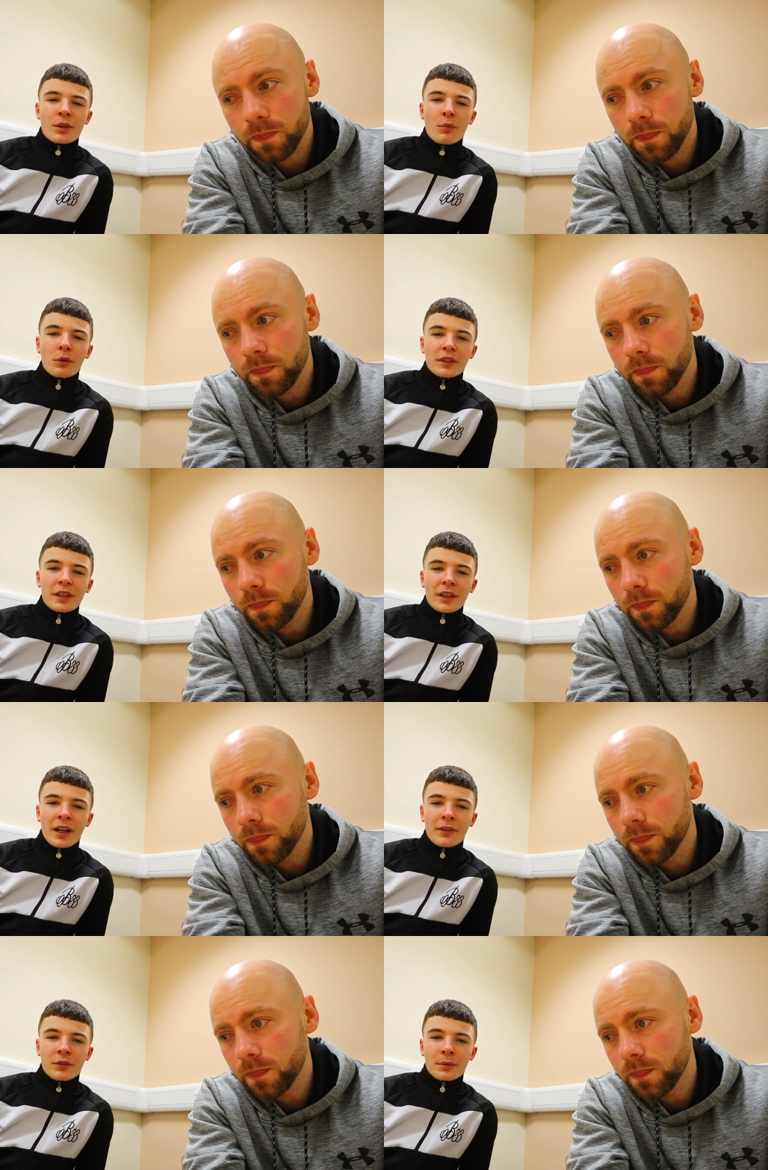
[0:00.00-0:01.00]
Speaker 1: supported
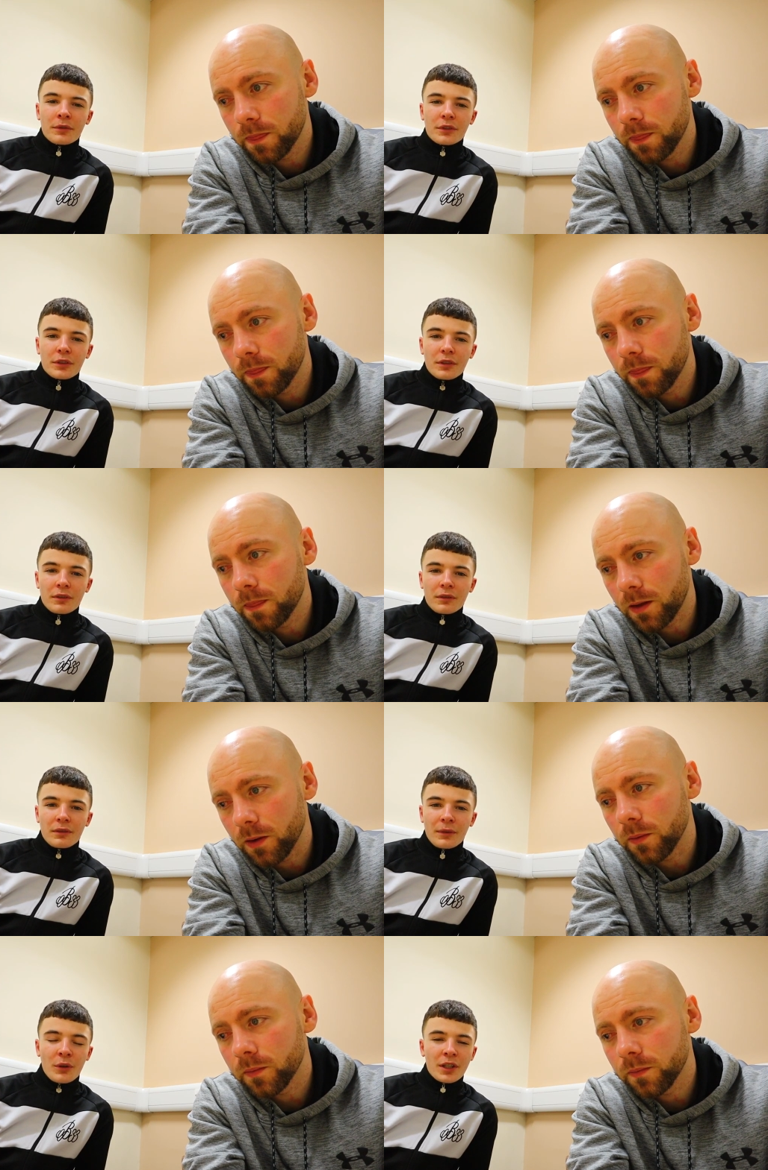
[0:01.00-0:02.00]
afterwards.
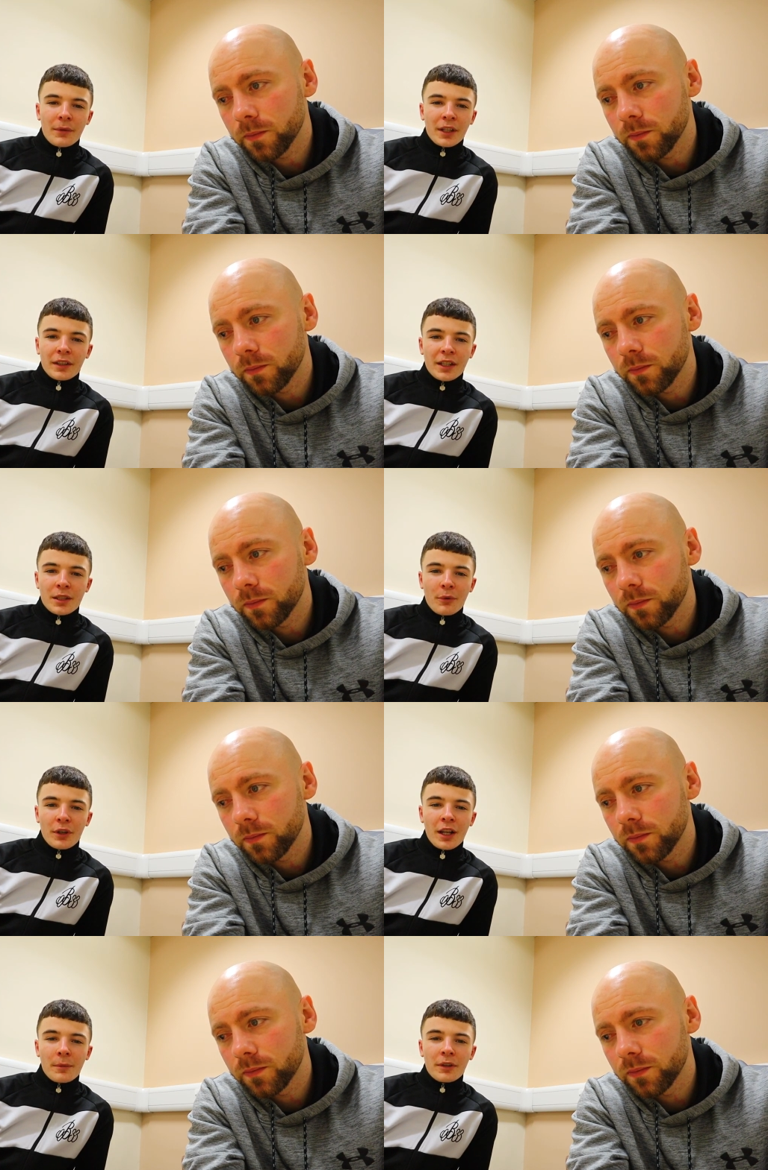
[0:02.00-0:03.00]
Yeah. Felt as if I didn't
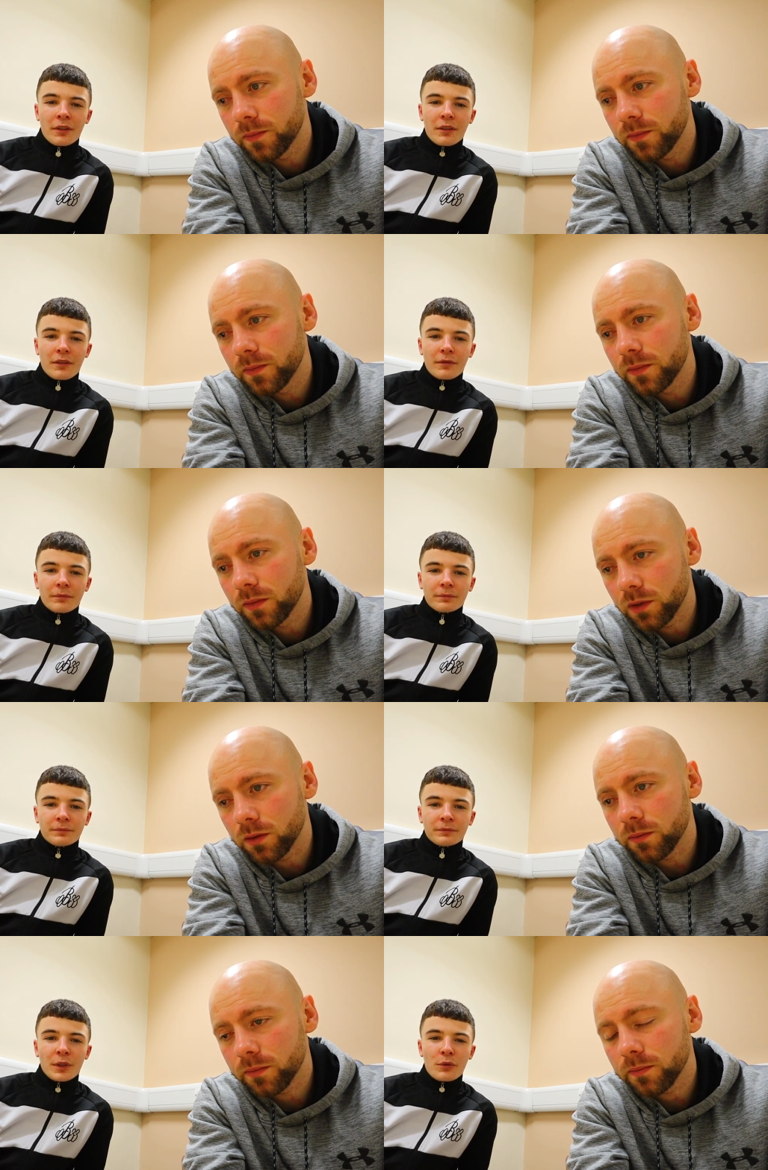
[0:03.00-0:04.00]
disappoint anyone.
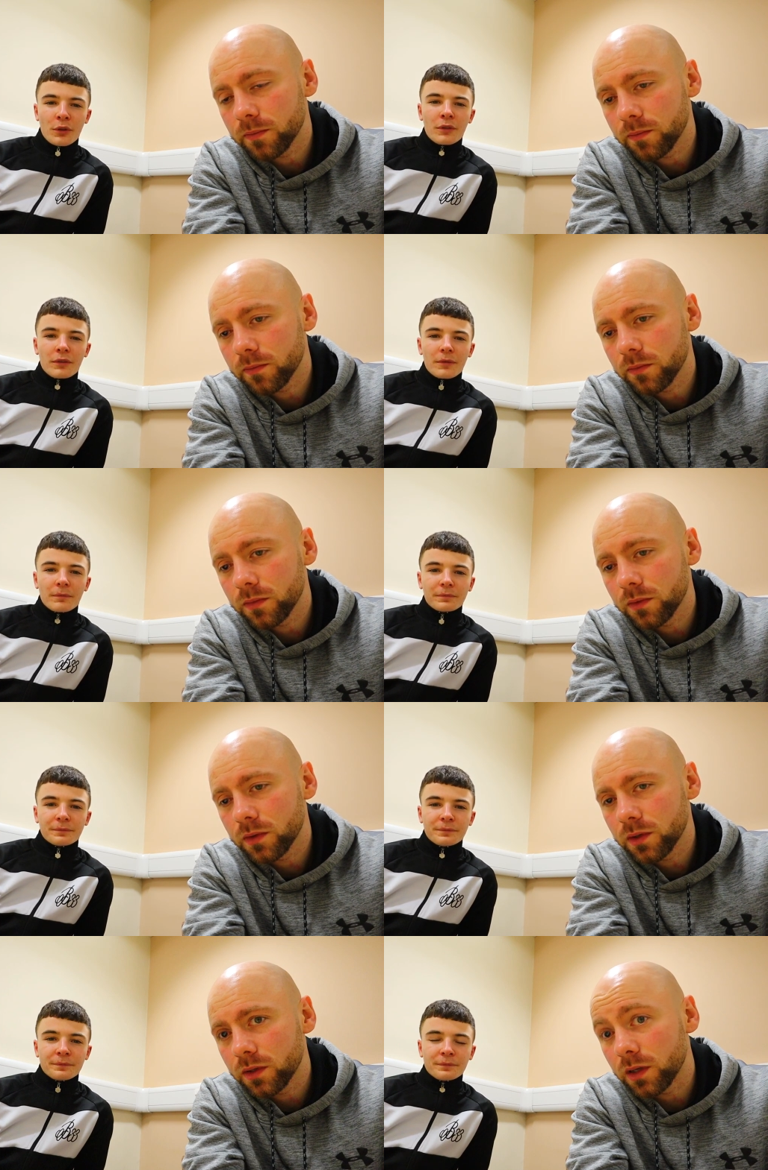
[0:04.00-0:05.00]
Speaker 2: Yeah. It was good.
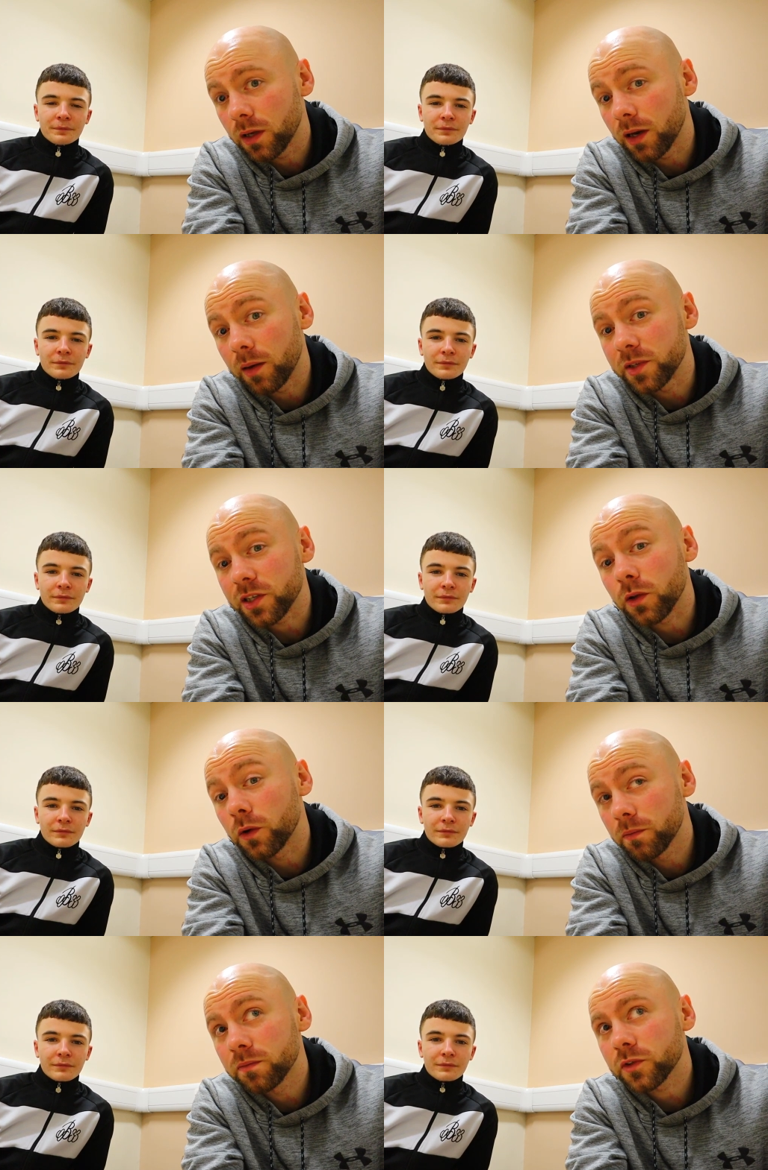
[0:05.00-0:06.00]
Yeah, and that means a
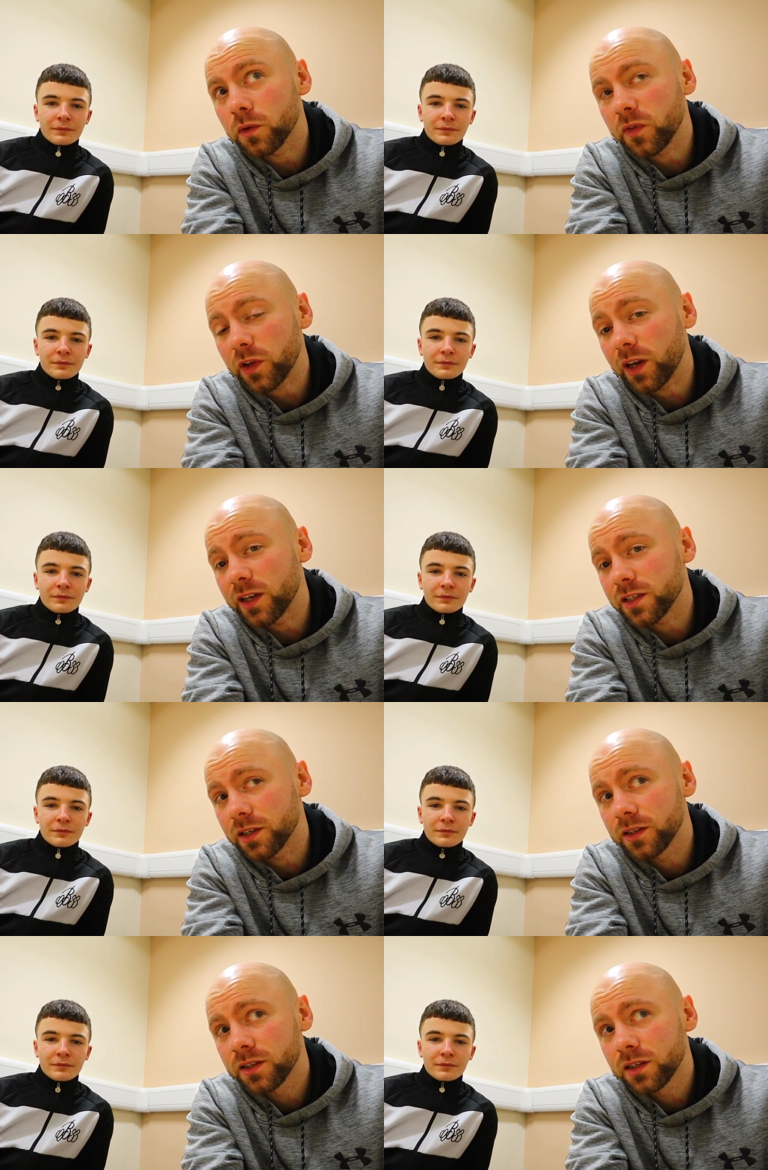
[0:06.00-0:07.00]
lot. So for the guys
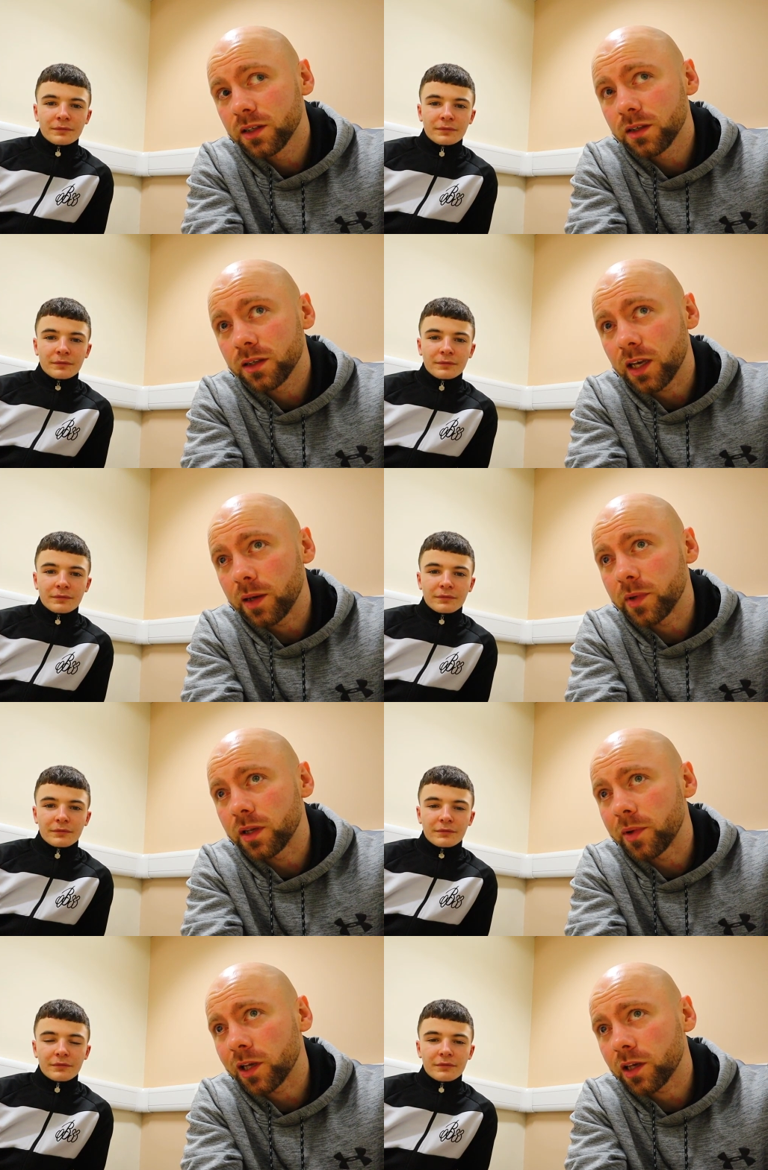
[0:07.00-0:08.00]
that came
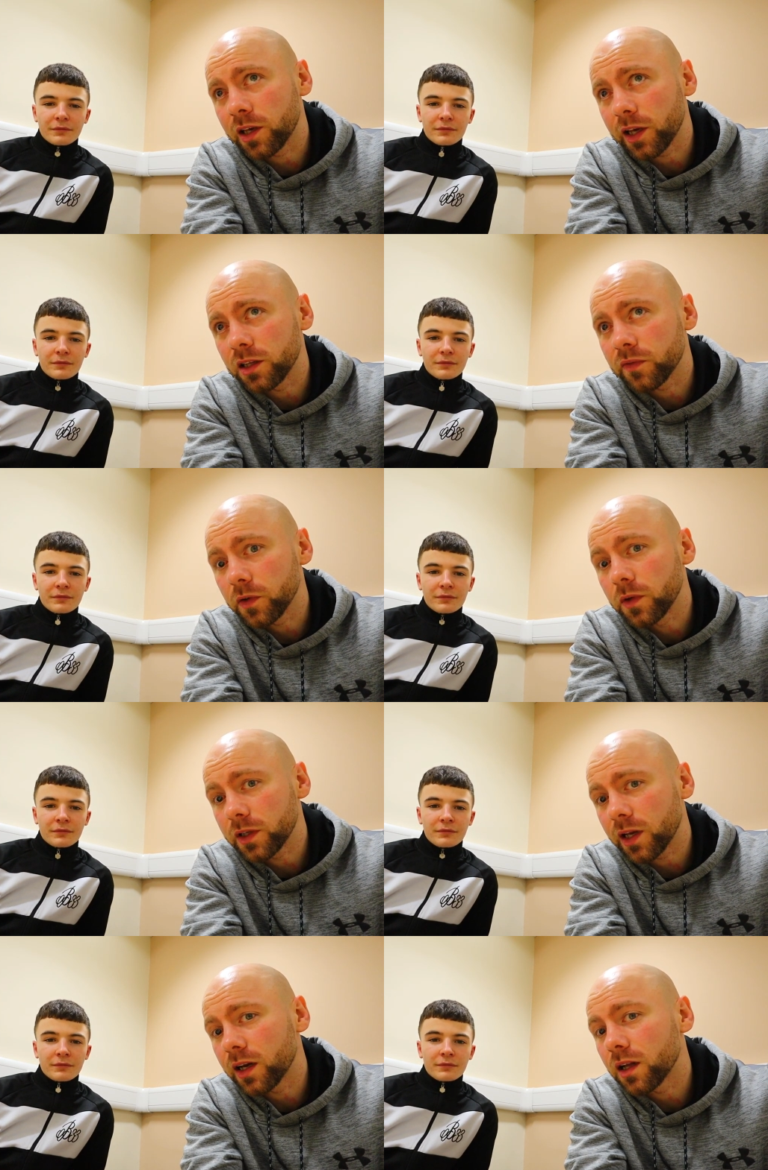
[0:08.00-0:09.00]
in to make you kind of feel
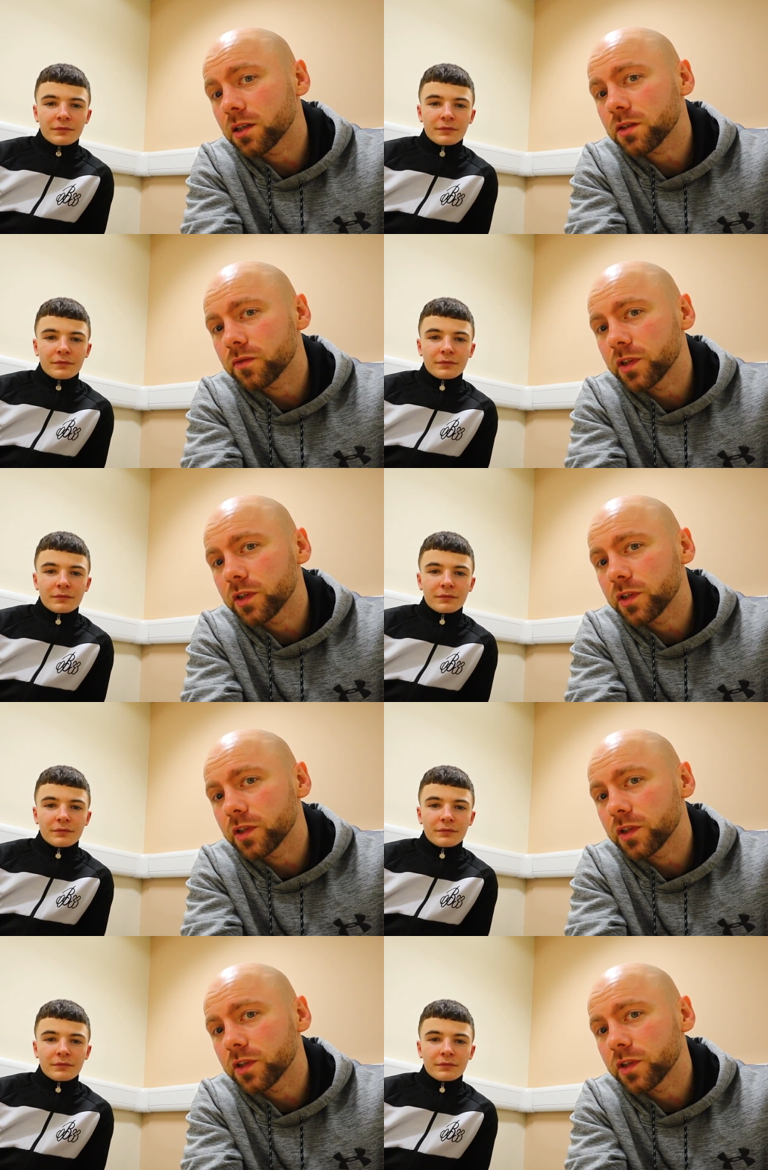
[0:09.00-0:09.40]
like that, that's